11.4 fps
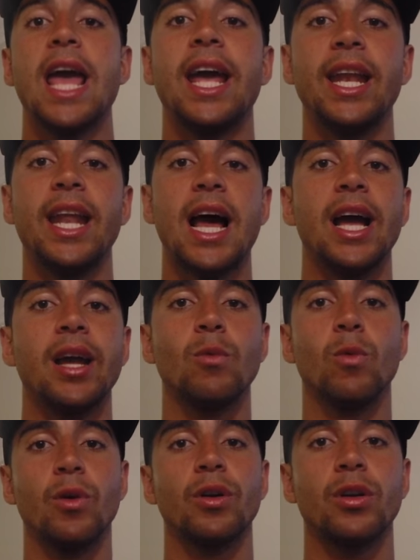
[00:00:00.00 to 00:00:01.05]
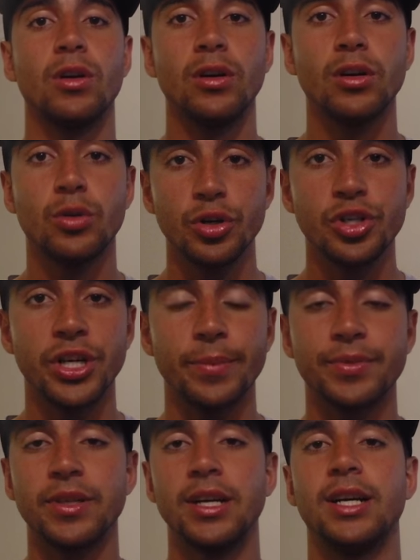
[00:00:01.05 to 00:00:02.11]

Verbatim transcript: and I work on cruise ships.